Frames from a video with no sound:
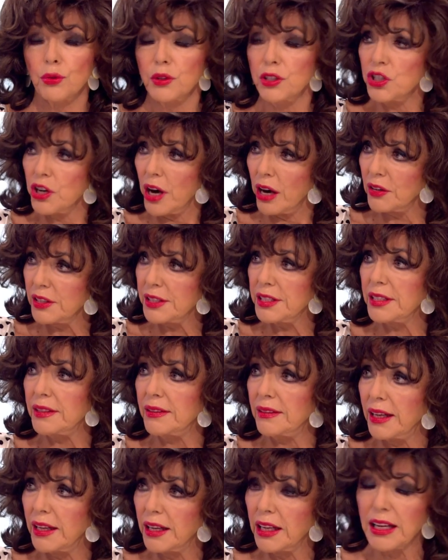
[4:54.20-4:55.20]
to a charity
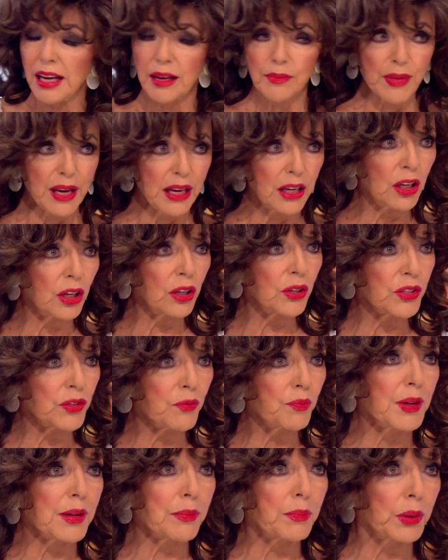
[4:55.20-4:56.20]
thing, and I met loads
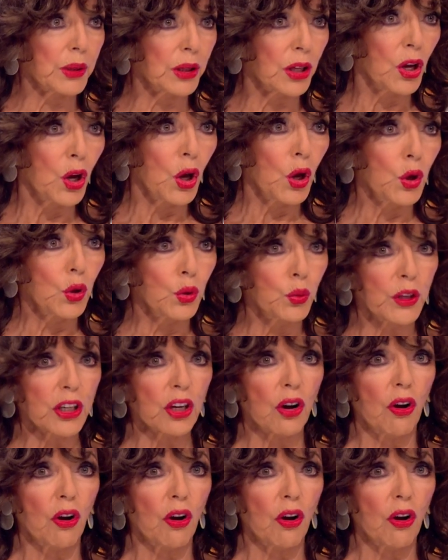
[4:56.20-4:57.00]
of people who were